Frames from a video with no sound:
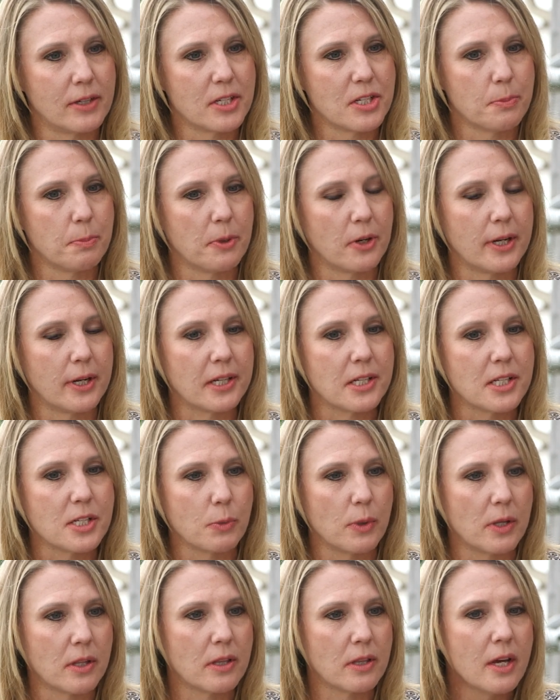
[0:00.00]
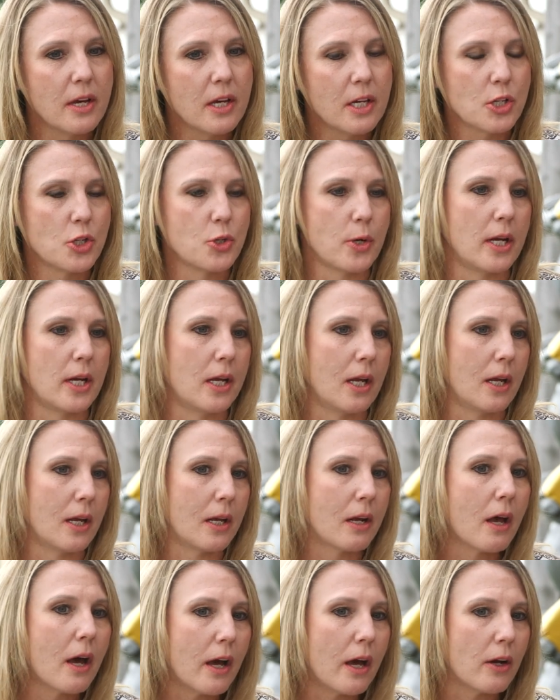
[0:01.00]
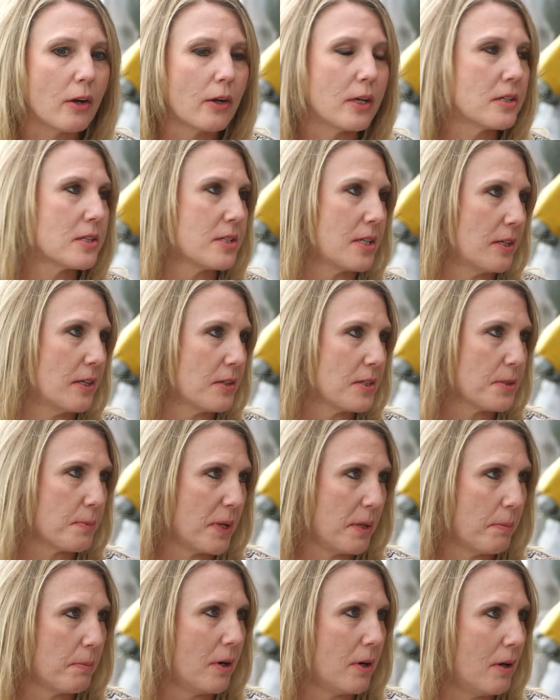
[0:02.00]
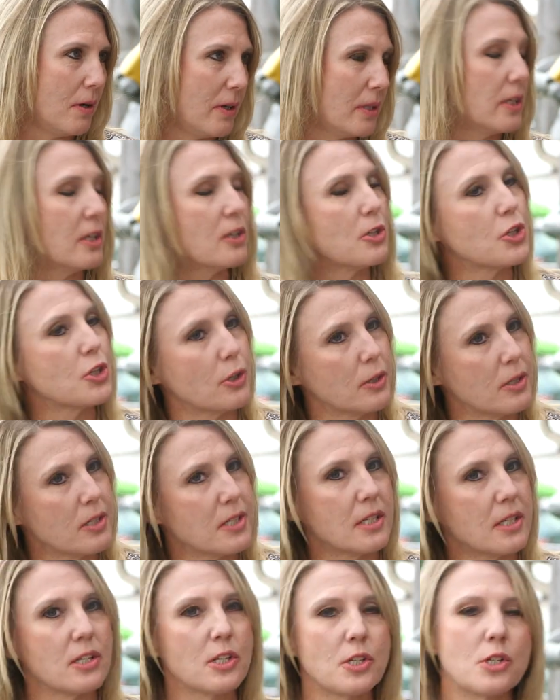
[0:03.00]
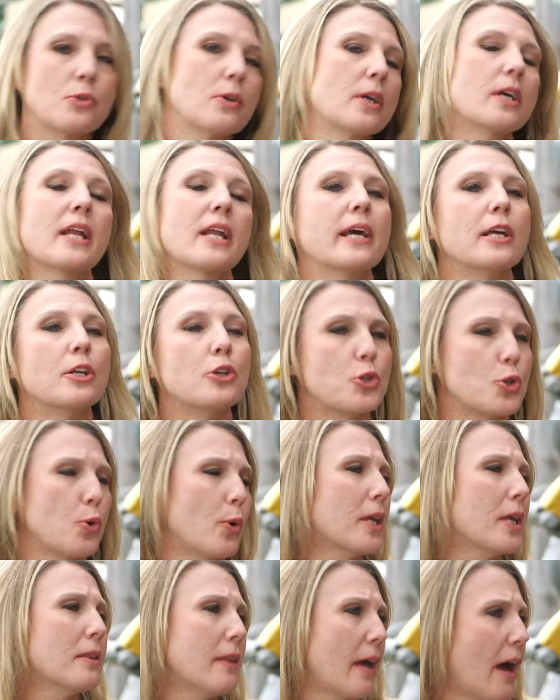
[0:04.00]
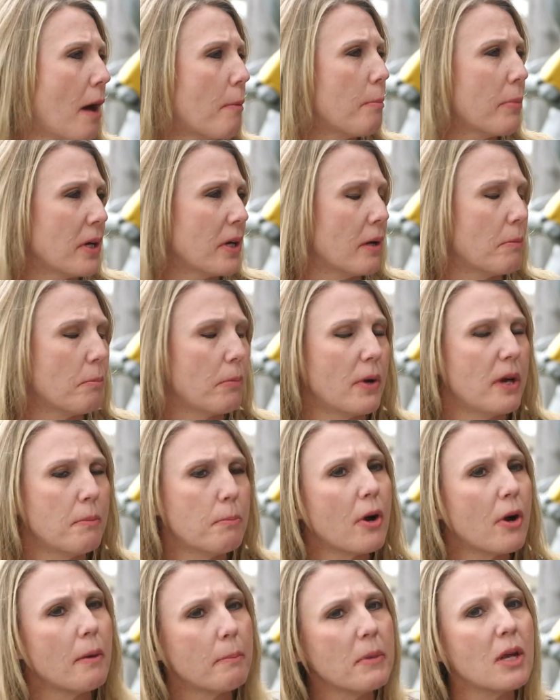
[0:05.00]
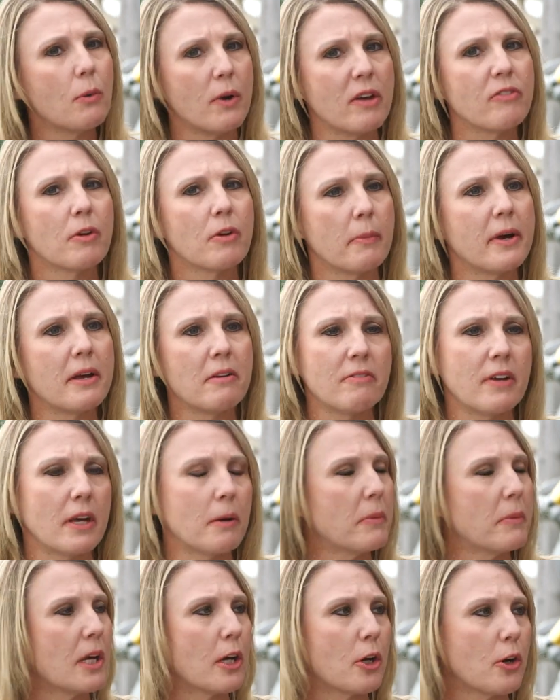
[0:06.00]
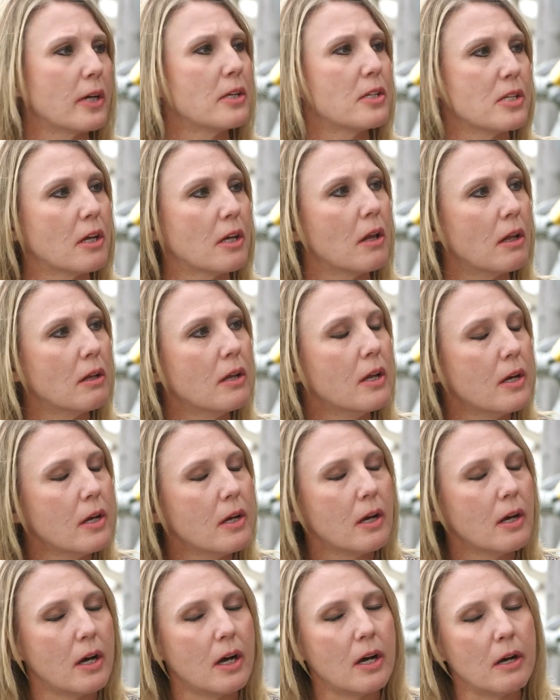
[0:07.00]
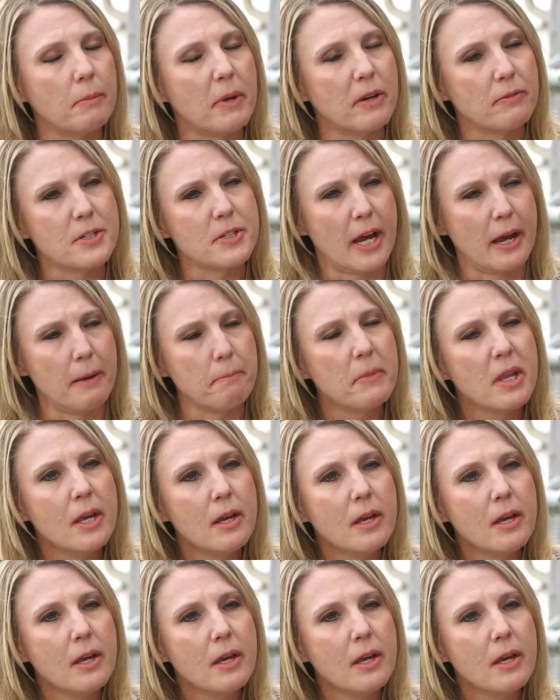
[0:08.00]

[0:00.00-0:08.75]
experience with training and hiring salespeople in the insurance industry, and I enjoyed that. But it, it brought me away from my family a great deal mm-hmm. um, of time.